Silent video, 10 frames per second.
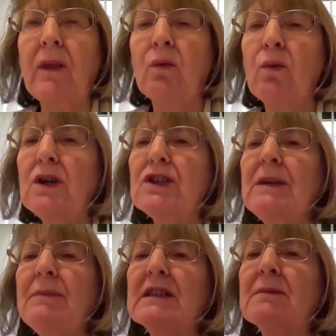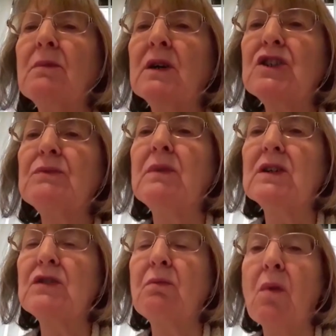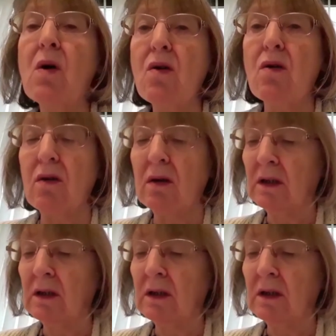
worship is much, much more